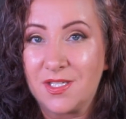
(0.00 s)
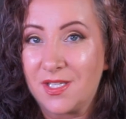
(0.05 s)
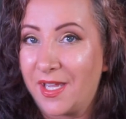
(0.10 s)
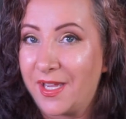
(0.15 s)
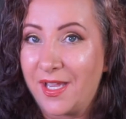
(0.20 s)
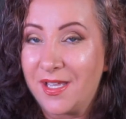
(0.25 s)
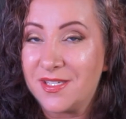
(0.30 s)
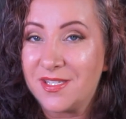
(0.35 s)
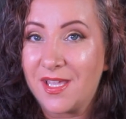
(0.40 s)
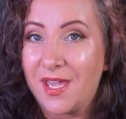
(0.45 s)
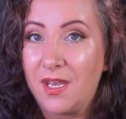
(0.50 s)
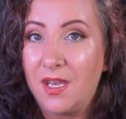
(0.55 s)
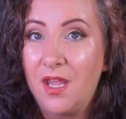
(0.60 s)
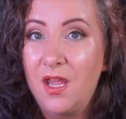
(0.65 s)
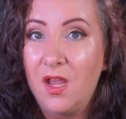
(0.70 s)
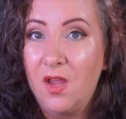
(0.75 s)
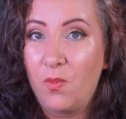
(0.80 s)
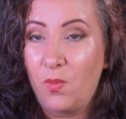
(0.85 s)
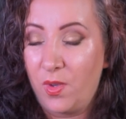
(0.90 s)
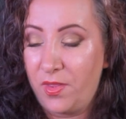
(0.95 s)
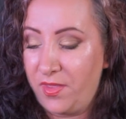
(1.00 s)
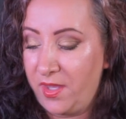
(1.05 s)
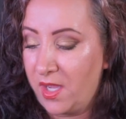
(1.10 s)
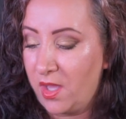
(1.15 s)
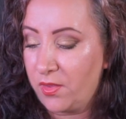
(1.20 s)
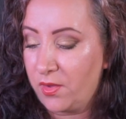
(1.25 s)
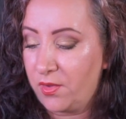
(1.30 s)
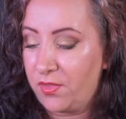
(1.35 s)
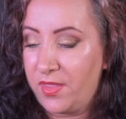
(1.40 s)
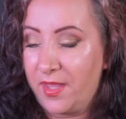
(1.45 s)
Like I said, with the
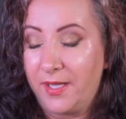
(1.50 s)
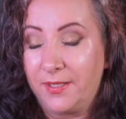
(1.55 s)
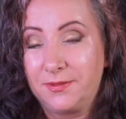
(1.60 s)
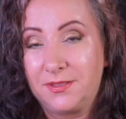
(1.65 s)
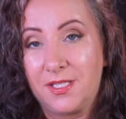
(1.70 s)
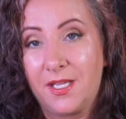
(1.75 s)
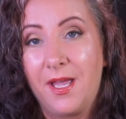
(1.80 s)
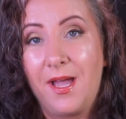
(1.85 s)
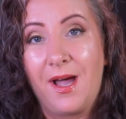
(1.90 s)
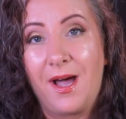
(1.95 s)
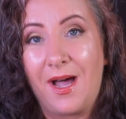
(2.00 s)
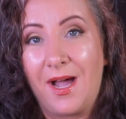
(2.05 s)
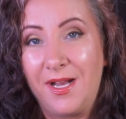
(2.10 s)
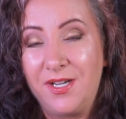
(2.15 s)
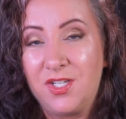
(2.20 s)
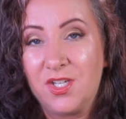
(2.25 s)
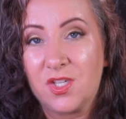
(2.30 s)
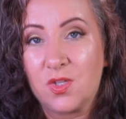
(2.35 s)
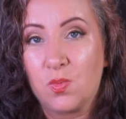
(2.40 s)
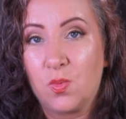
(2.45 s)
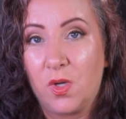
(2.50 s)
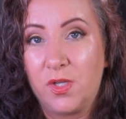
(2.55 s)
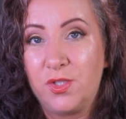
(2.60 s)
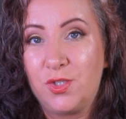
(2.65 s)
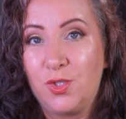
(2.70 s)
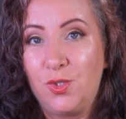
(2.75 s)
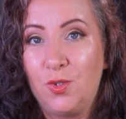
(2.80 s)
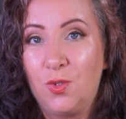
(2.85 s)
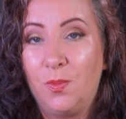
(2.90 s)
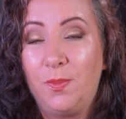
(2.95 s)
other things, I just want
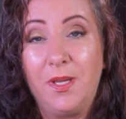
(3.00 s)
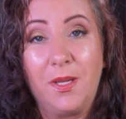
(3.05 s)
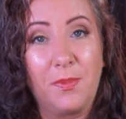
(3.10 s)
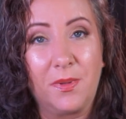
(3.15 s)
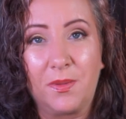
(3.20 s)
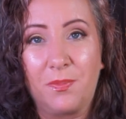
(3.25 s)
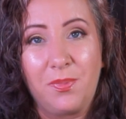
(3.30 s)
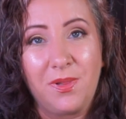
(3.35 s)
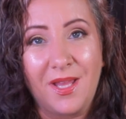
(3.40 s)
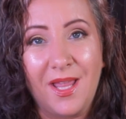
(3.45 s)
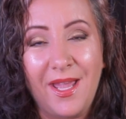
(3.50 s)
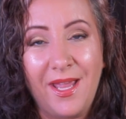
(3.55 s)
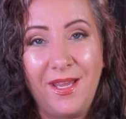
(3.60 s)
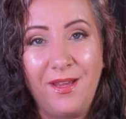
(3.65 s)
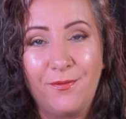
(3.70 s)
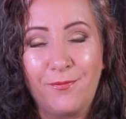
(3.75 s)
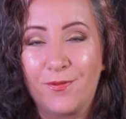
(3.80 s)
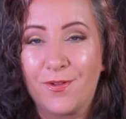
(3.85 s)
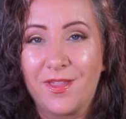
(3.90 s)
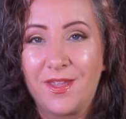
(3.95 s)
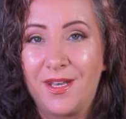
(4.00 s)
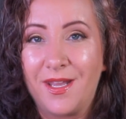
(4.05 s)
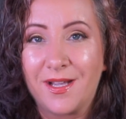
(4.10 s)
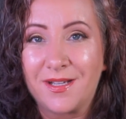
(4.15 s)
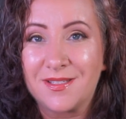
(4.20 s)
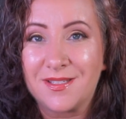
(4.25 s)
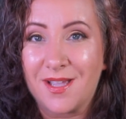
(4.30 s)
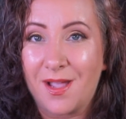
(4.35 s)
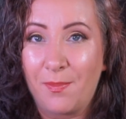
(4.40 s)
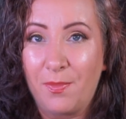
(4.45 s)
to be able to play for the
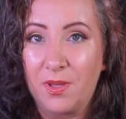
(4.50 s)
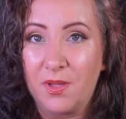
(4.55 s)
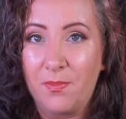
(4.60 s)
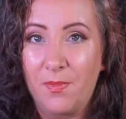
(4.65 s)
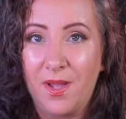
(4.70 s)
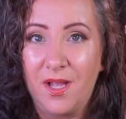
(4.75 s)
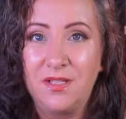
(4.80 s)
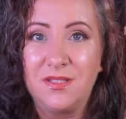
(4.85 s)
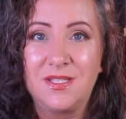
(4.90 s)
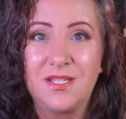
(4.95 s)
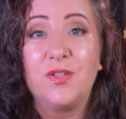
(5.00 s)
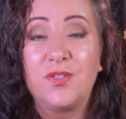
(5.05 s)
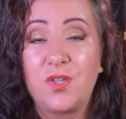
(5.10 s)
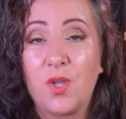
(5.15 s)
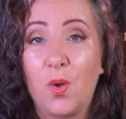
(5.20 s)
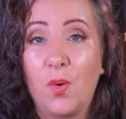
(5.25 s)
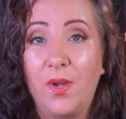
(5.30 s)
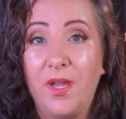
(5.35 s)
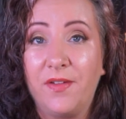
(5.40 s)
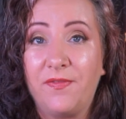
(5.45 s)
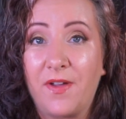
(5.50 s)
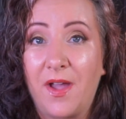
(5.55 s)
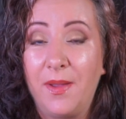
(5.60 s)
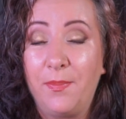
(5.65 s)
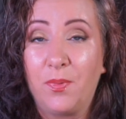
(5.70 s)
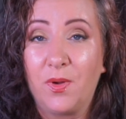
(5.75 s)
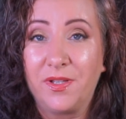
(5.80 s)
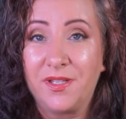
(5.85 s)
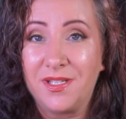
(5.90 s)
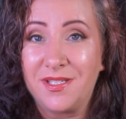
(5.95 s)
next couple of months. So if I
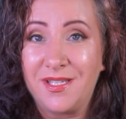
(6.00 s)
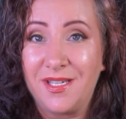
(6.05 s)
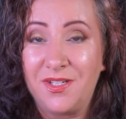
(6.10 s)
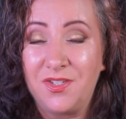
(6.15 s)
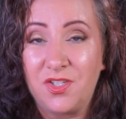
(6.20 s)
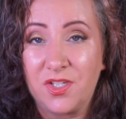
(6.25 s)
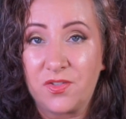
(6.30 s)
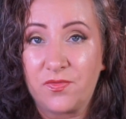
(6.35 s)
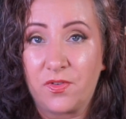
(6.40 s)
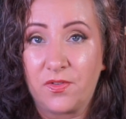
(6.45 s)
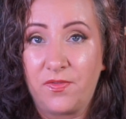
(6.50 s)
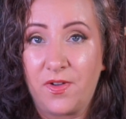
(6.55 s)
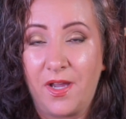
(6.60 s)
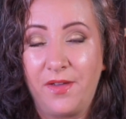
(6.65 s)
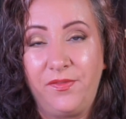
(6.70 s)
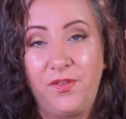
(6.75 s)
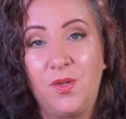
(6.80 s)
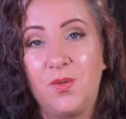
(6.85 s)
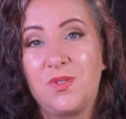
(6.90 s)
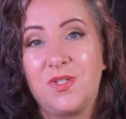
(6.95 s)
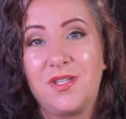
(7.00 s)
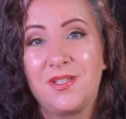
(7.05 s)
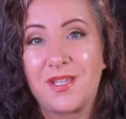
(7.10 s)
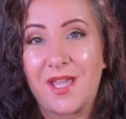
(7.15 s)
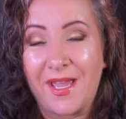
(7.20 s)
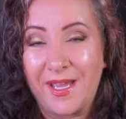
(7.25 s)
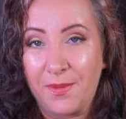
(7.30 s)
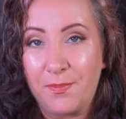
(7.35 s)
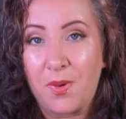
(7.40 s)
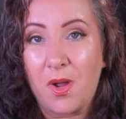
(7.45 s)
bring this in just for five uses,
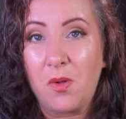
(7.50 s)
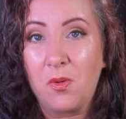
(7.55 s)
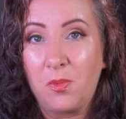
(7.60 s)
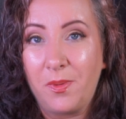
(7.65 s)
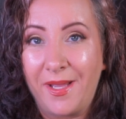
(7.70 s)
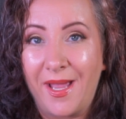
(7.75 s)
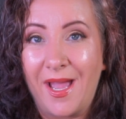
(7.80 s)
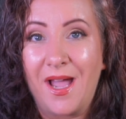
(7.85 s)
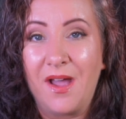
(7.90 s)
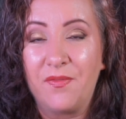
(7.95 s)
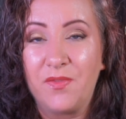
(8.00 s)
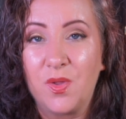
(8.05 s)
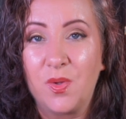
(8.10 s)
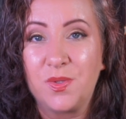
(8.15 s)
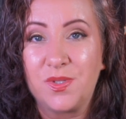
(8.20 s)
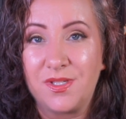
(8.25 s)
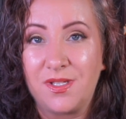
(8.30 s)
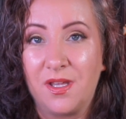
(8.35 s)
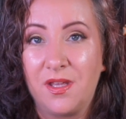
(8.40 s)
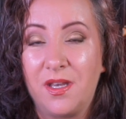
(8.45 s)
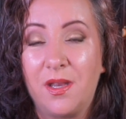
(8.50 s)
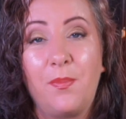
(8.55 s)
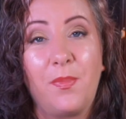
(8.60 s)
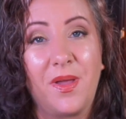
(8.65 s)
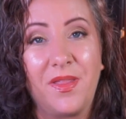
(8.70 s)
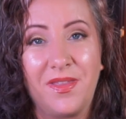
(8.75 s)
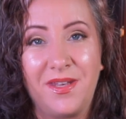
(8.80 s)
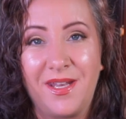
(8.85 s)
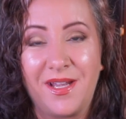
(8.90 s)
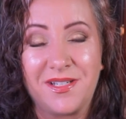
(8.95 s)
I can probably have those done by
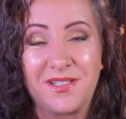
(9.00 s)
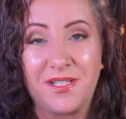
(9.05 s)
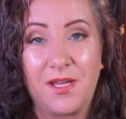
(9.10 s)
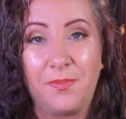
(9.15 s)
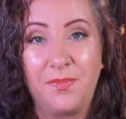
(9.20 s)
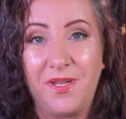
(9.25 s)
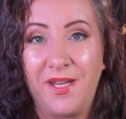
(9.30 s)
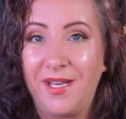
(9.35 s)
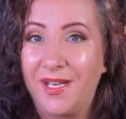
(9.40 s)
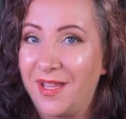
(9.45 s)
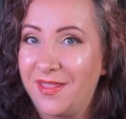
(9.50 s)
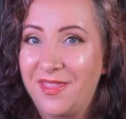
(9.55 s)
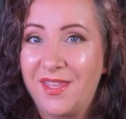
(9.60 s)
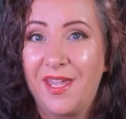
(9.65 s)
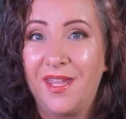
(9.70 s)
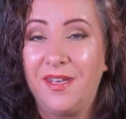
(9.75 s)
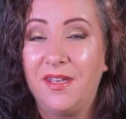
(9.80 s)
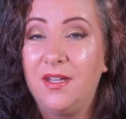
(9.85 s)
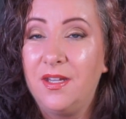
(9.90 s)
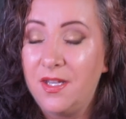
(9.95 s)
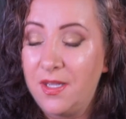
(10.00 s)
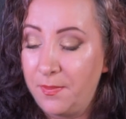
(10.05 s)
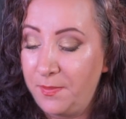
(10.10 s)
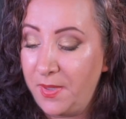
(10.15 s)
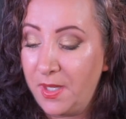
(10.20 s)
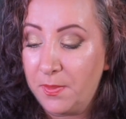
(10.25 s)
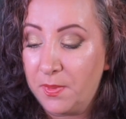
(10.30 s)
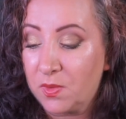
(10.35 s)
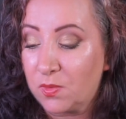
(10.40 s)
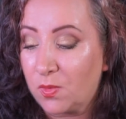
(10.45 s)
the next update and then
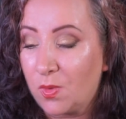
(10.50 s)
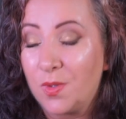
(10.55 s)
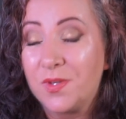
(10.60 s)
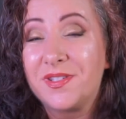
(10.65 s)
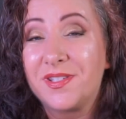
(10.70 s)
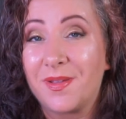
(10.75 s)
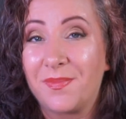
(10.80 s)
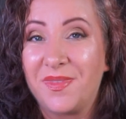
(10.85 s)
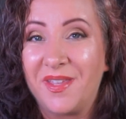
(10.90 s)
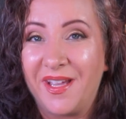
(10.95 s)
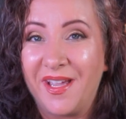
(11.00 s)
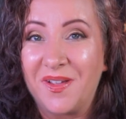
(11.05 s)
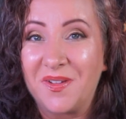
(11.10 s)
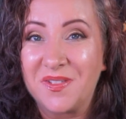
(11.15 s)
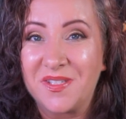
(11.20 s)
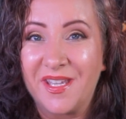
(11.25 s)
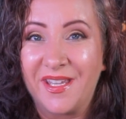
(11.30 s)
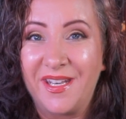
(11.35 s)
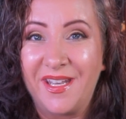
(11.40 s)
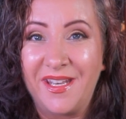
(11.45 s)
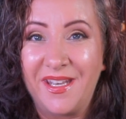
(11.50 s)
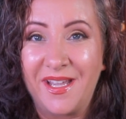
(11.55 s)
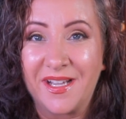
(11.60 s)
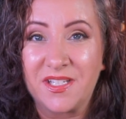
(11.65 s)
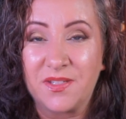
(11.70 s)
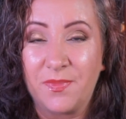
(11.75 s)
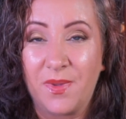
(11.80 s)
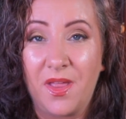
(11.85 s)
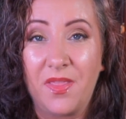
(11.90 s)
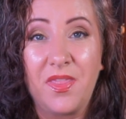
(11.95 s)
be able to roll something else in
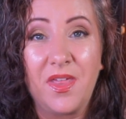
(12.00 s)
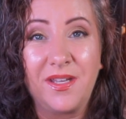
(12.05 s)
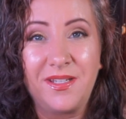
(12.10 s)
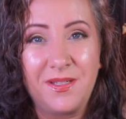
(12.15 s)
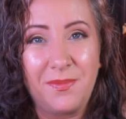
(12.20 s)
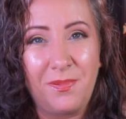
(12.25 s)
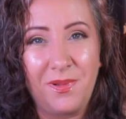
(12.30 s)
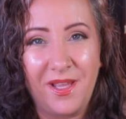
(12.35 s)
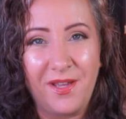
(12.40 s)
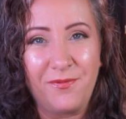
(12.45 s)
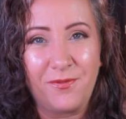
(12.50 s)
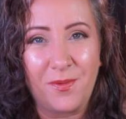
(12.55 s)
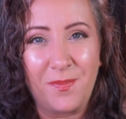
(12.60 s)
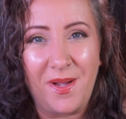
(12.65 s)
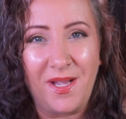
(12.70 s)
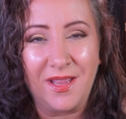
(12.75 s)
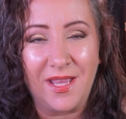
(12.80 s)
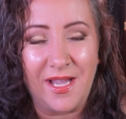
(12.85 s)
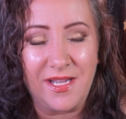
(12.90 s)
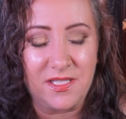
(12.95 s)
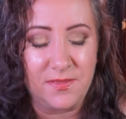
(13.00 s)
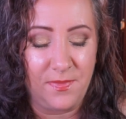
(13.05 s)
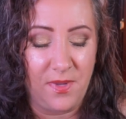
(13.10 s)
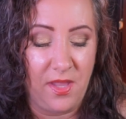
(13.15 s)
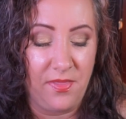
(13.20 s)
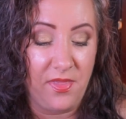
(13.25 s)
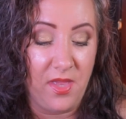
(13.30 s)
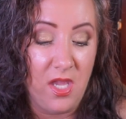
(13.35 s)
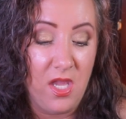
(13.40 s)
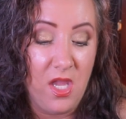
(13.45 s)
next month to play for my last
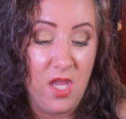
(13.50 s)
month.